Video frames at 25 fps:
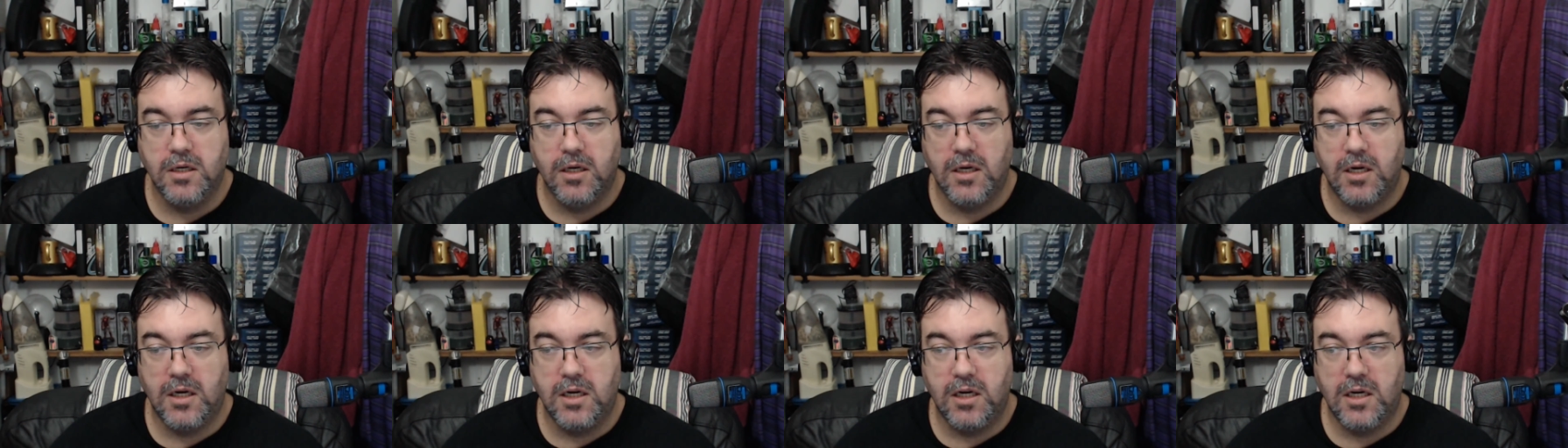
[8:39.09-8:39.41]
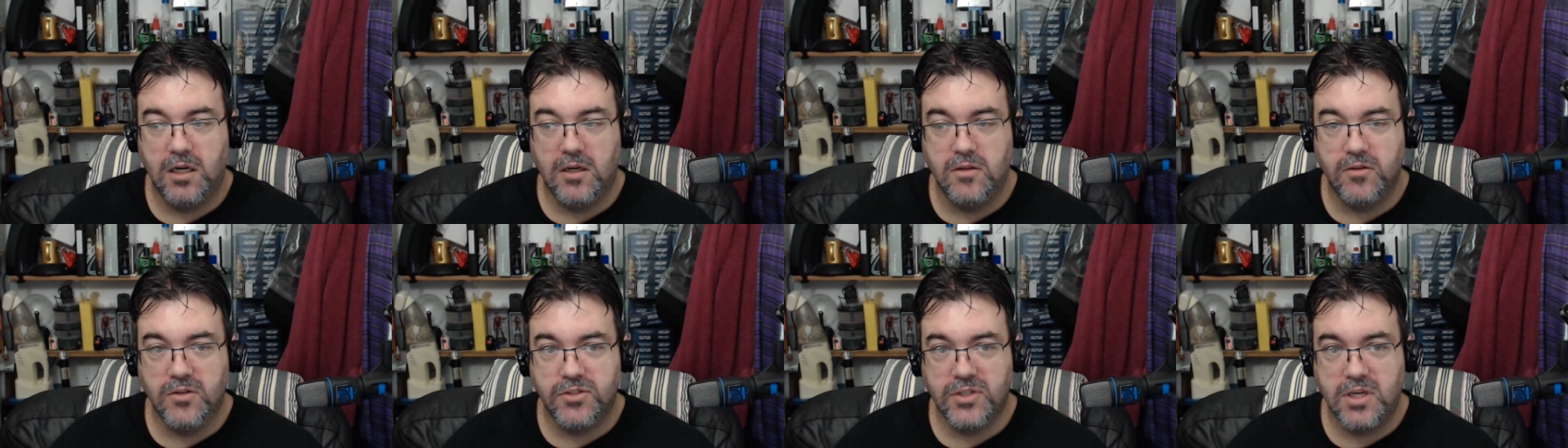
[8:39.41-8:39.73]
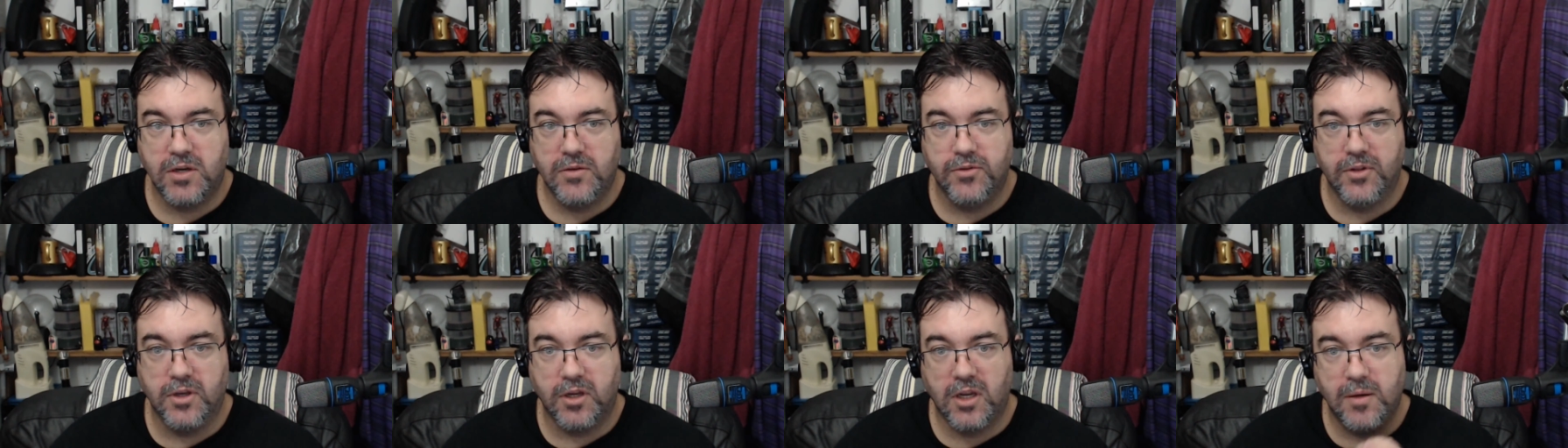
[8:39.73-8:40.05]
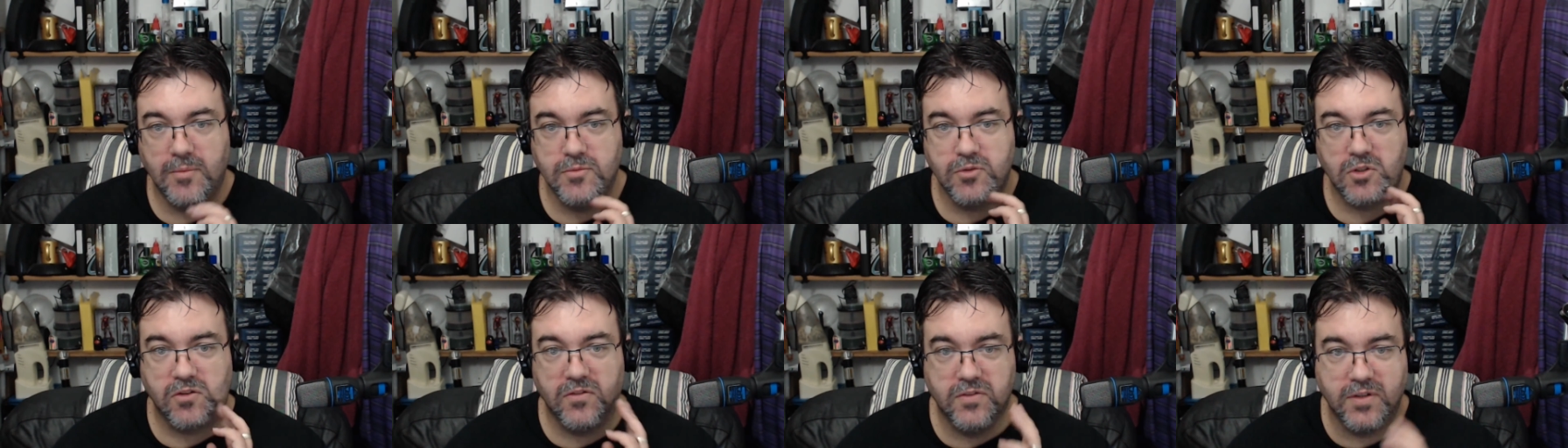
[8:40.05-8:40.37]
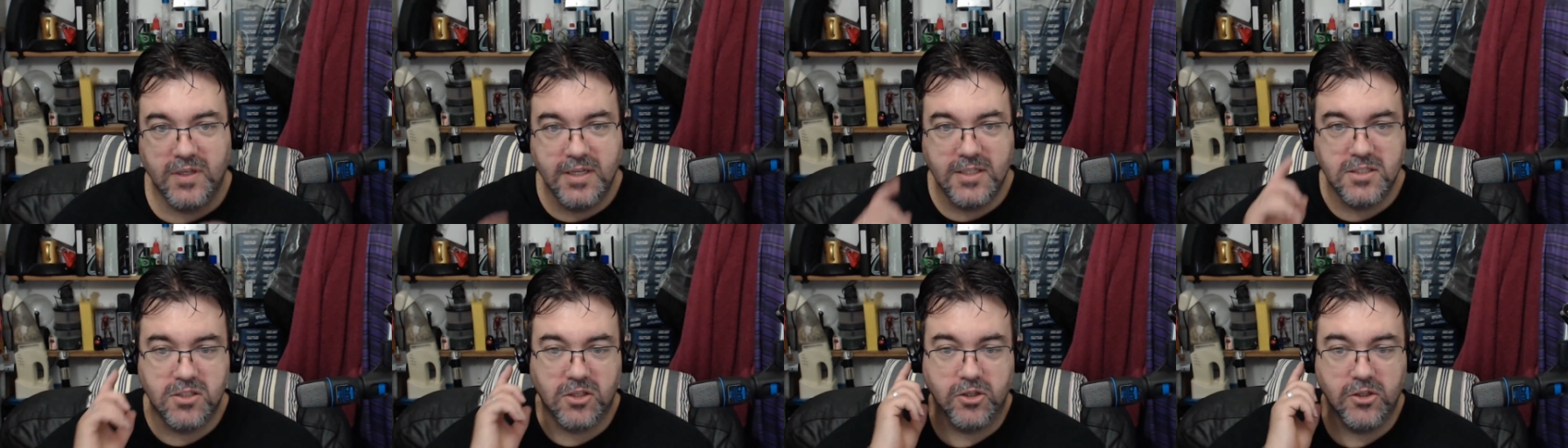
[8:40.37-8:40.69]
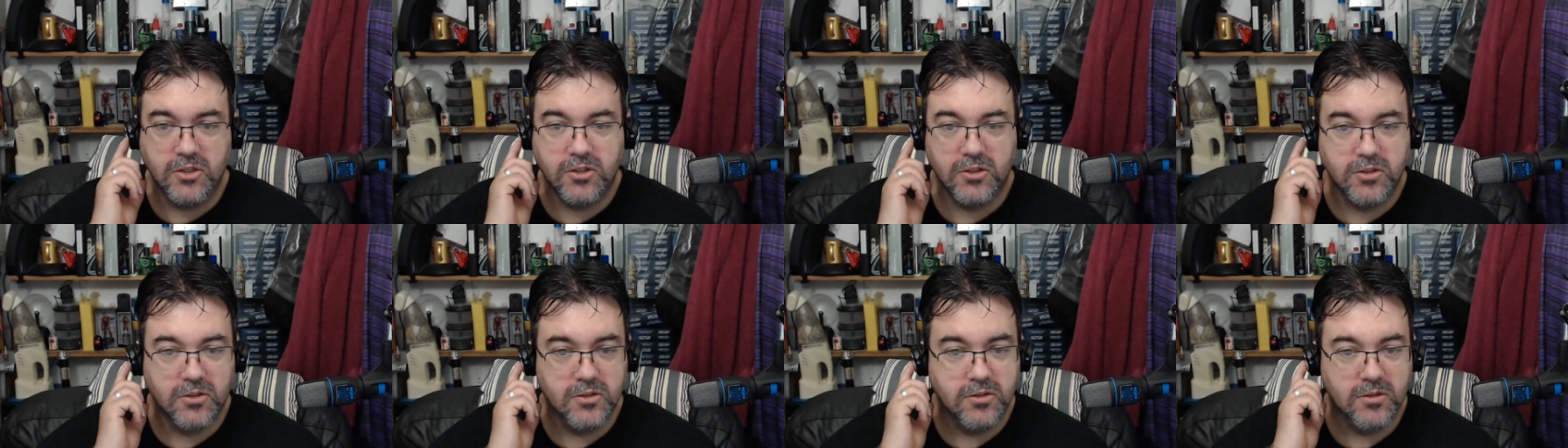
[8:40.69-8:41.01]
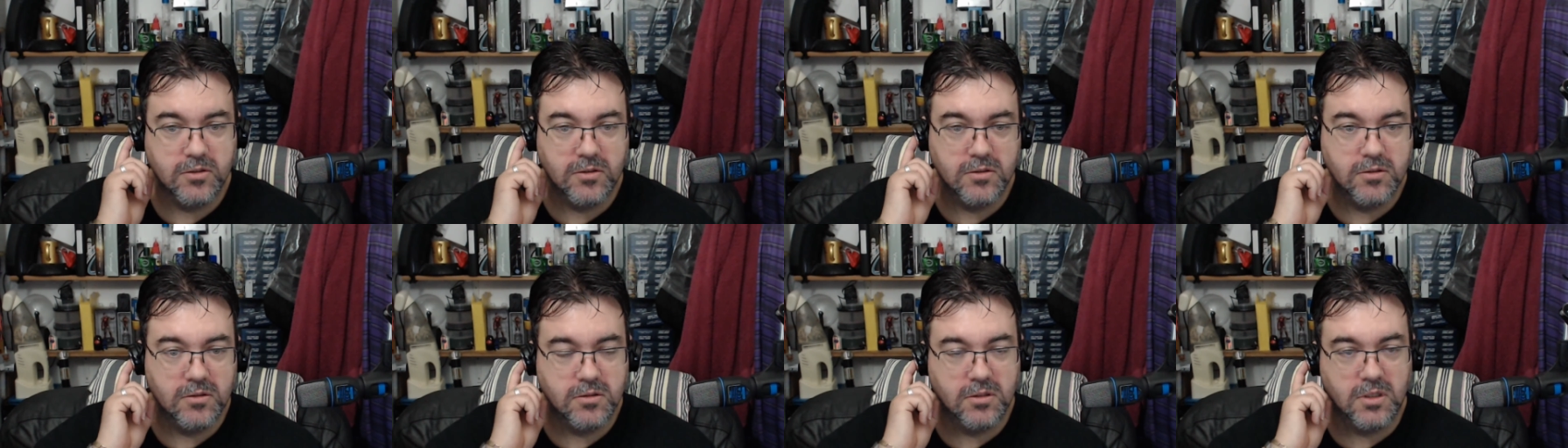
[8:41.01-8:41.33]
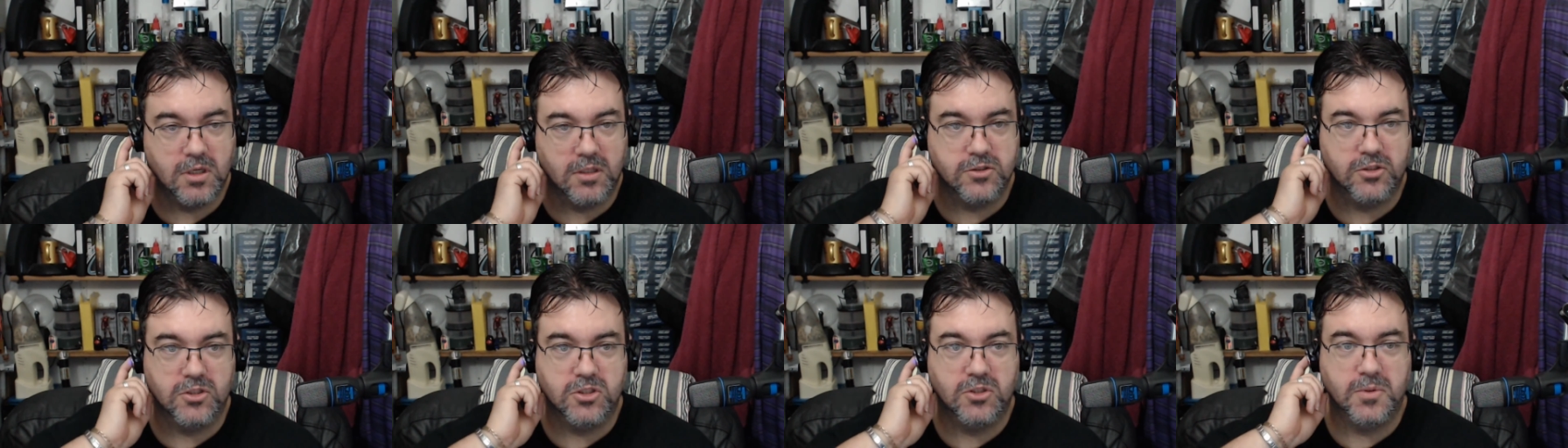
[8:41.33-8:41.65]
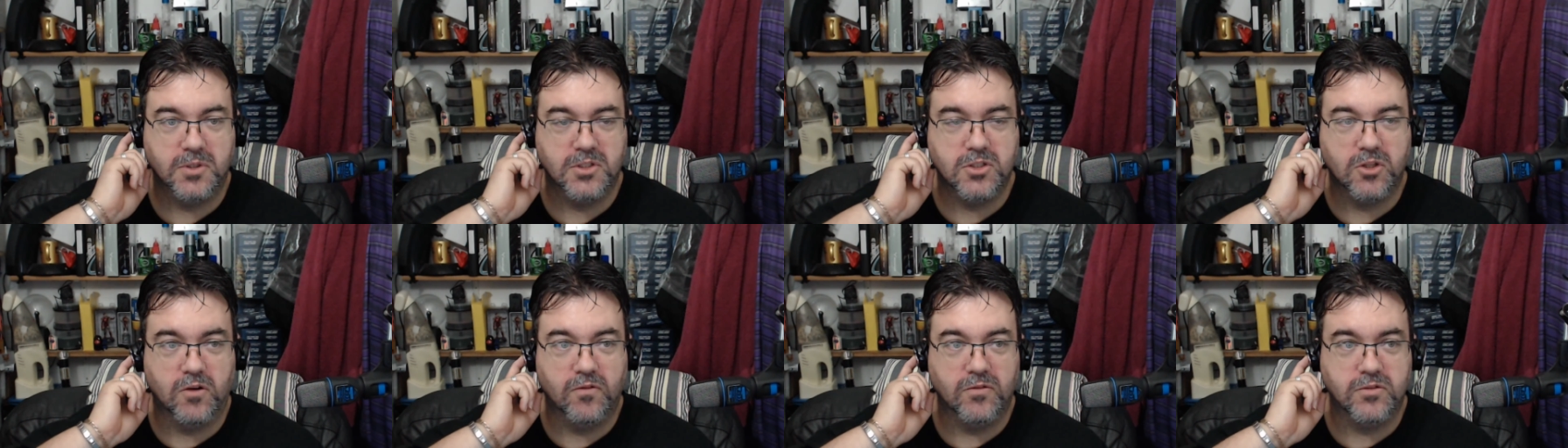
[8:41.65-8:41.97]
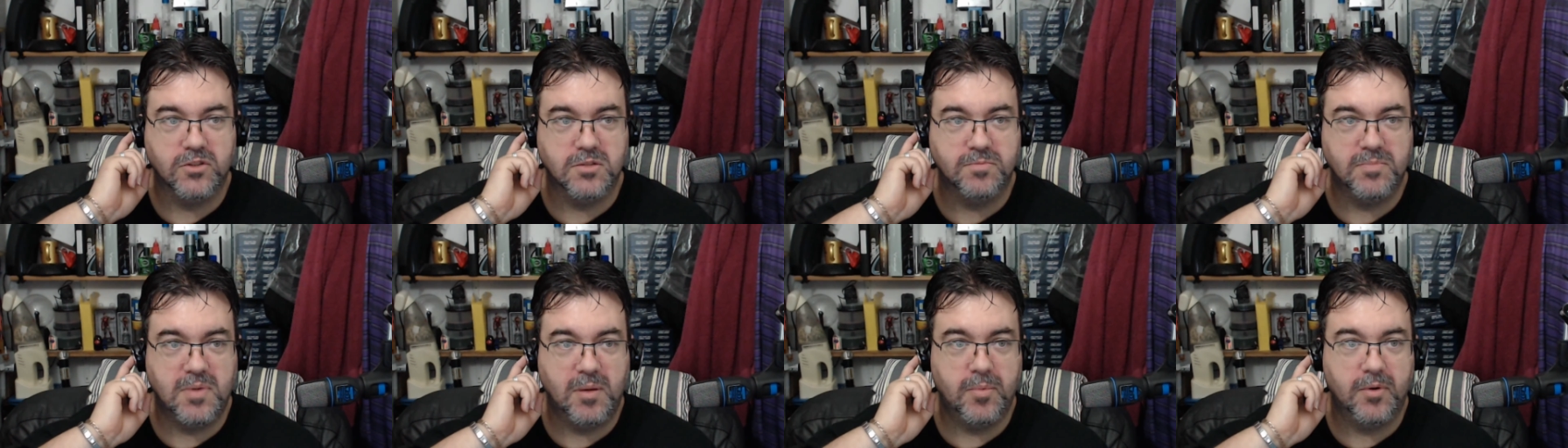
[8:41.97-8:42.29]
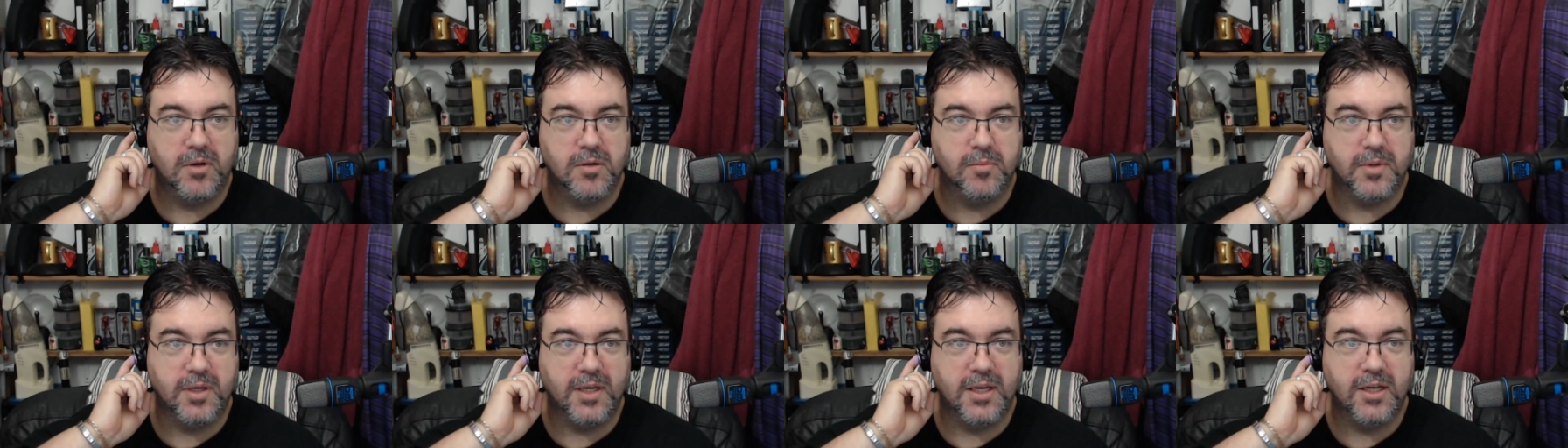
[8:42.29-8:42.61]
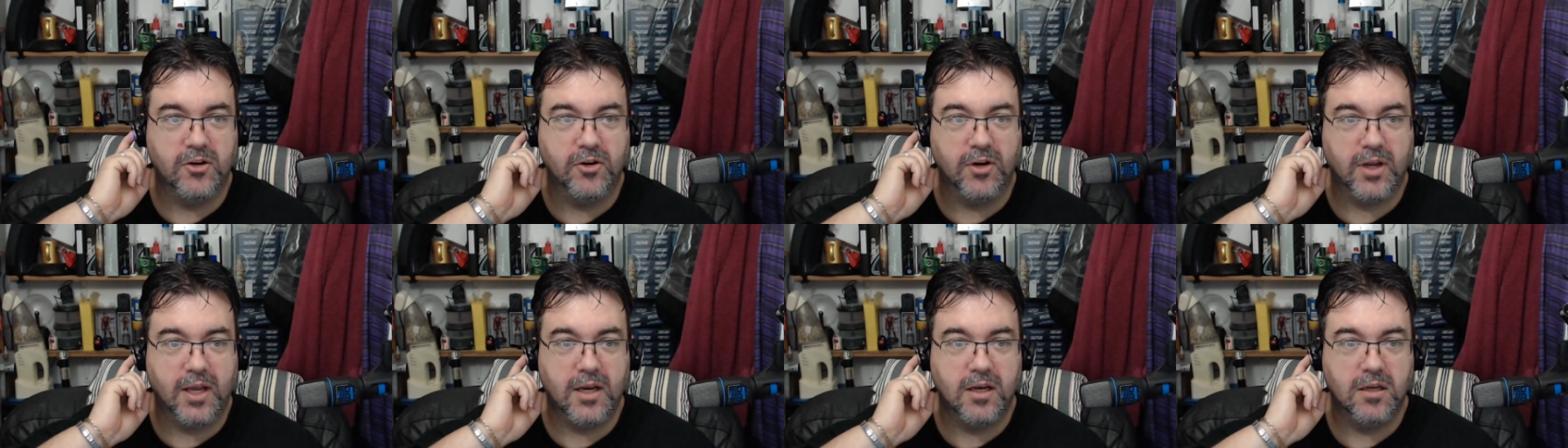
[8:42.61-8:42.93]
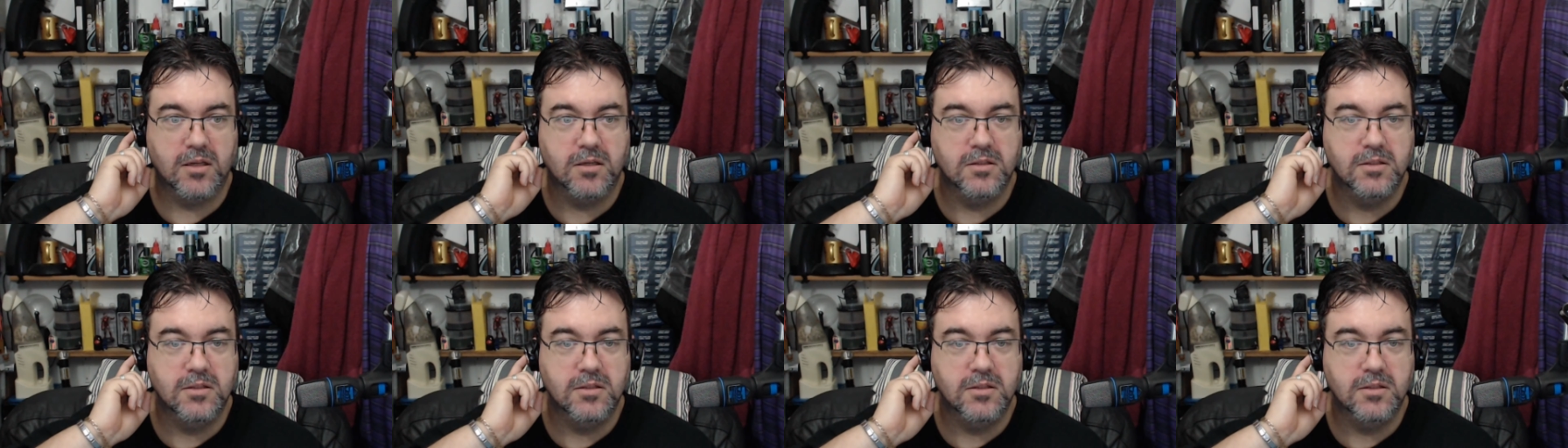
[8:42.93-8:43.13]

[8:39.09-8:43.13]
The sound that comes off it is good. I'll just switch it off because it's beeping in my ear again.